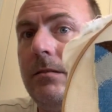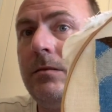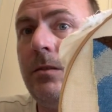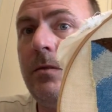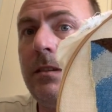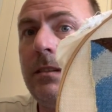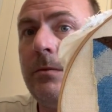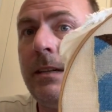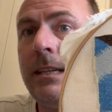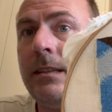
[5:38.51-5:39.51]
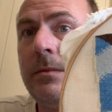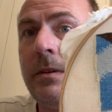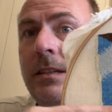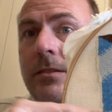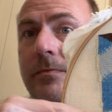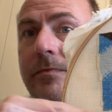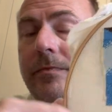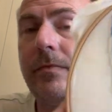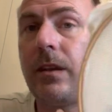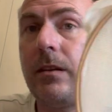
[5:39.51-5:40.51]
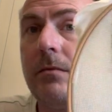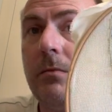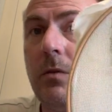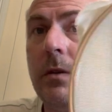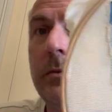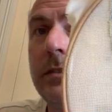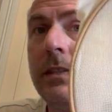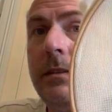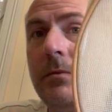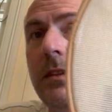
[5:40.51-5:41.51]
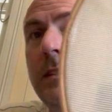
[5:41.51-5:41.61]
two thirds of the way down this page, but we will see. But